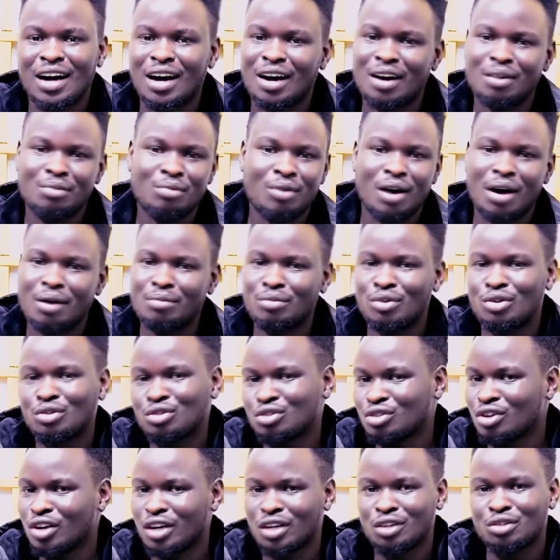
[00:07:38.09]
I'm I'm
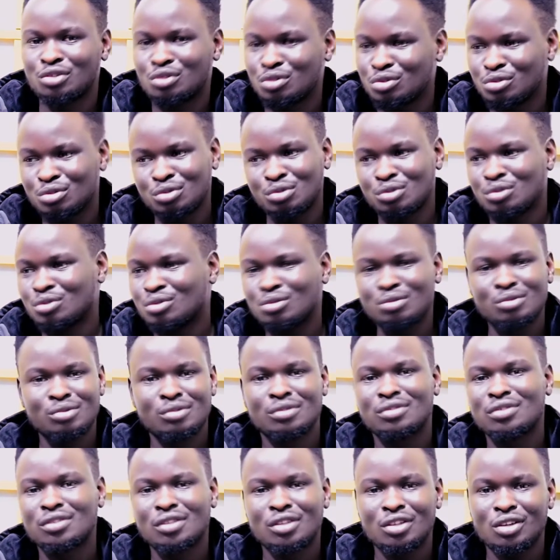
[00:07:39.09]
not going to
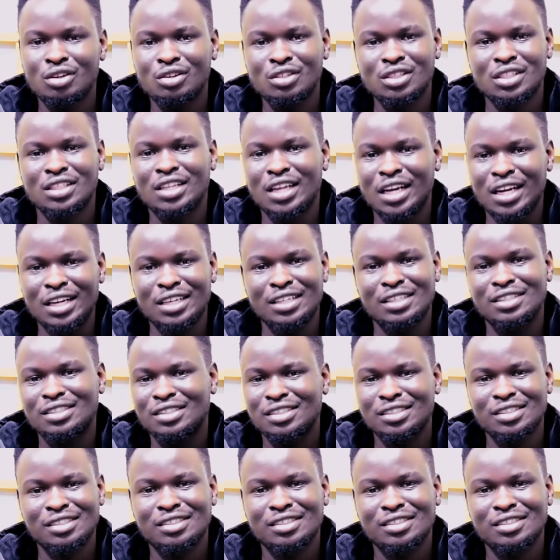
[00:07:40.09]
those dead